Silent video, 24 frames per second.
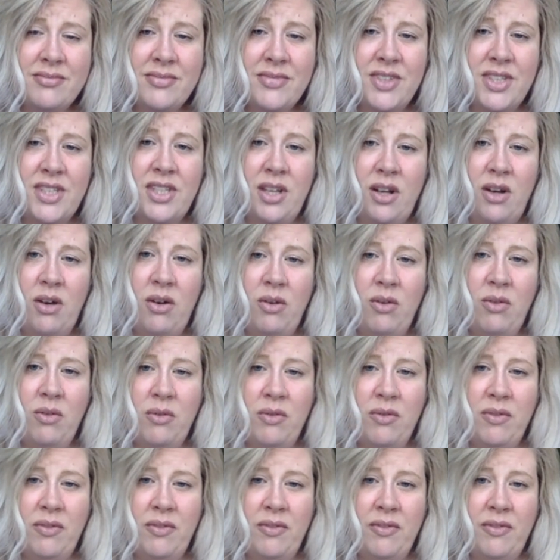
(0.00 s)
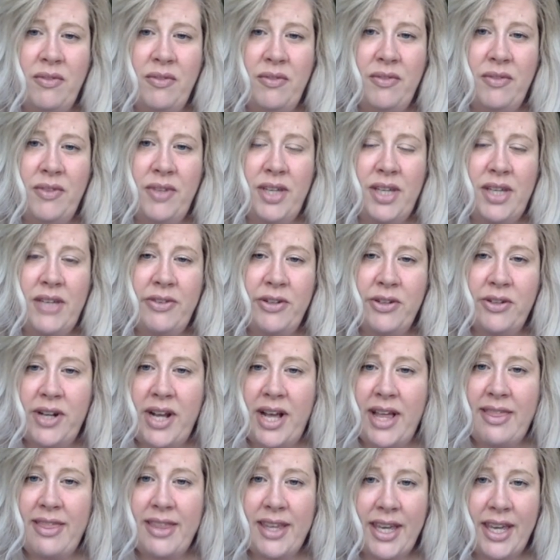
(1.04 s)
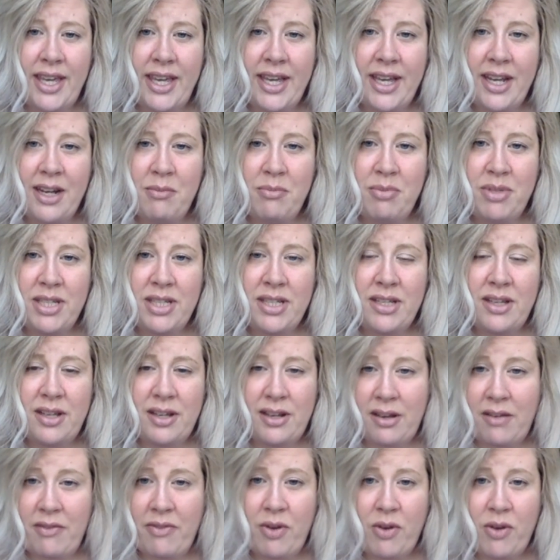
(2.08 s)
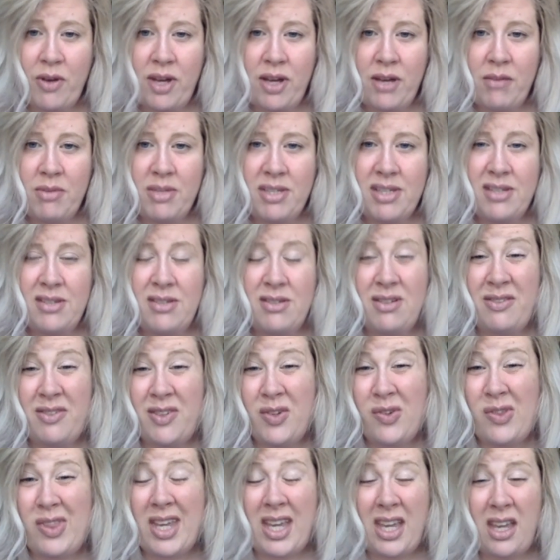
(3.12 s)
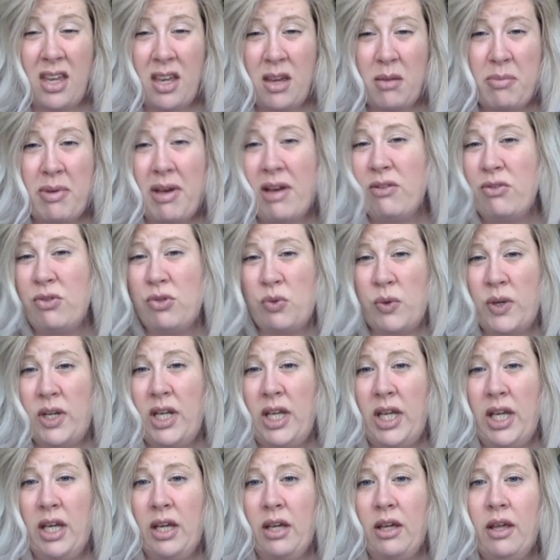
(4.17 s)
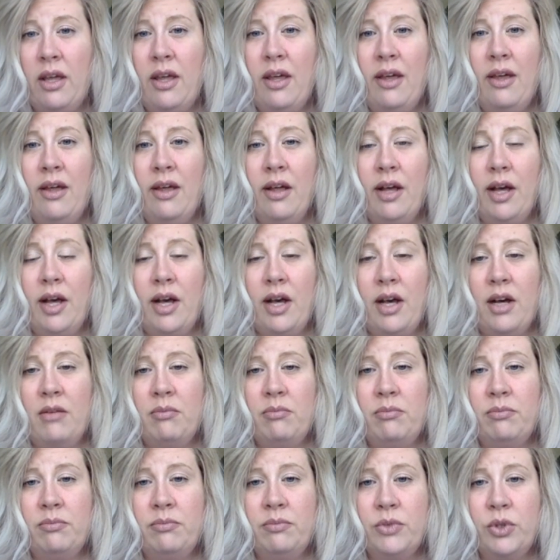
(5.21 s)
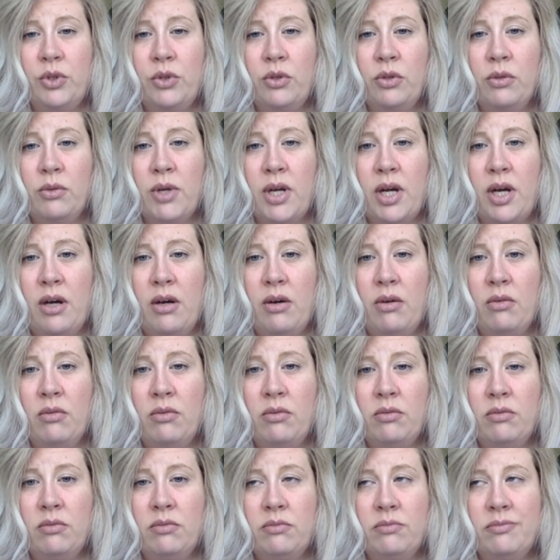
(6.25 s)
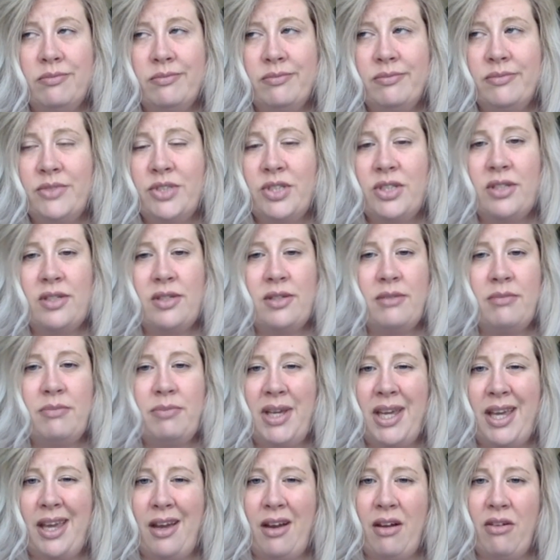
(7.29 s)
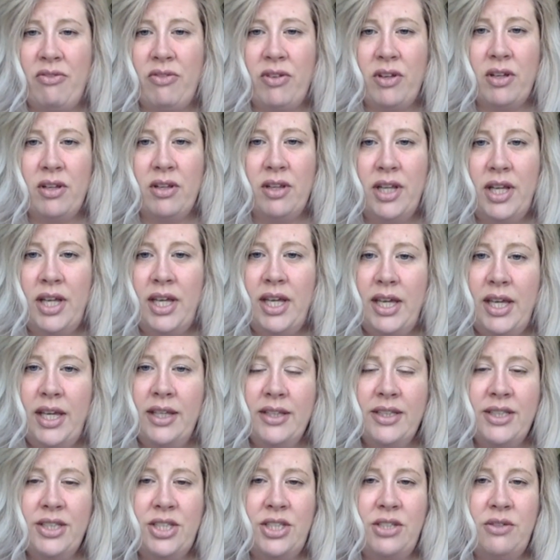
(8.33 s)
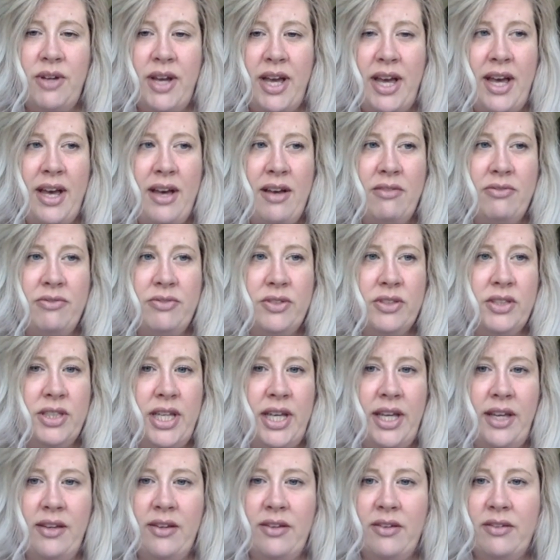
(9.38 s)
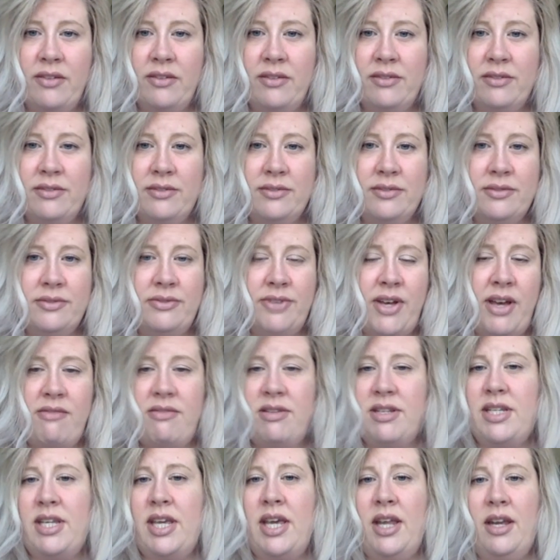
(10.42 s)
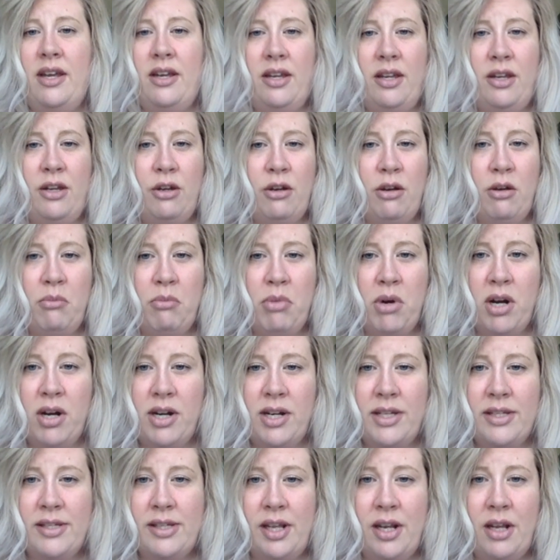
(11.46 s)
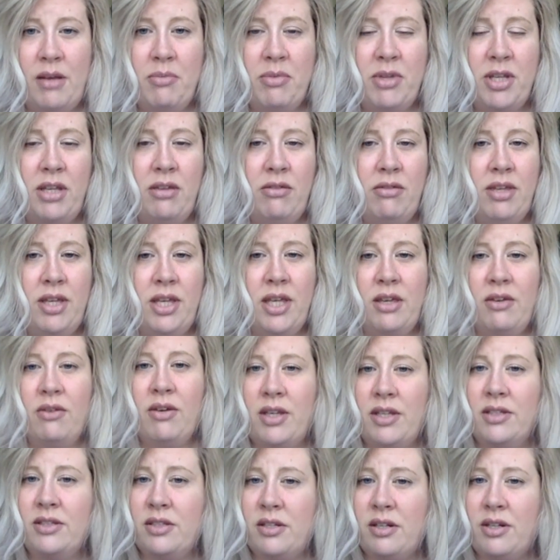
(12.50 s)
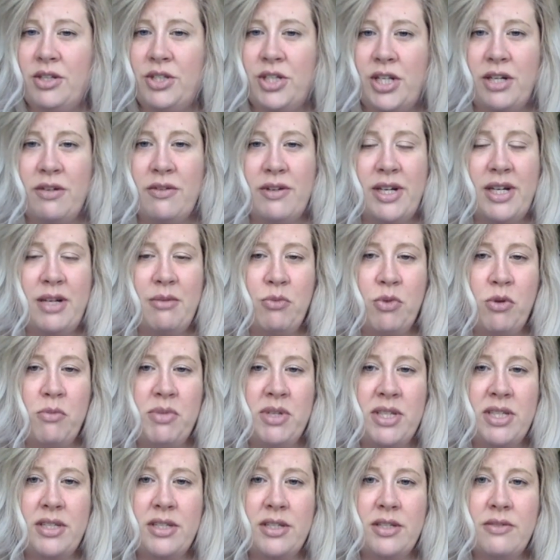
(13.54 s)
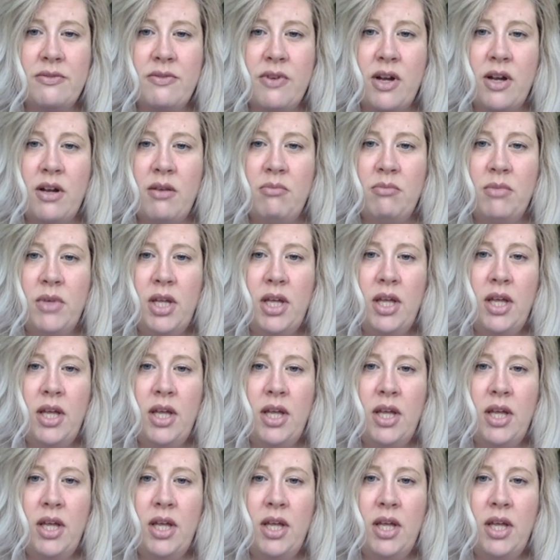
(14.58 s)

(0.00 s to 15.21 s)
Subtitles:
So if you're not thinking of going out of business, or if you're thinking about joining LuLaRoe, just be careful. Unless you have like 5 to 10 in-home parties set up that you think you can start generating more business from,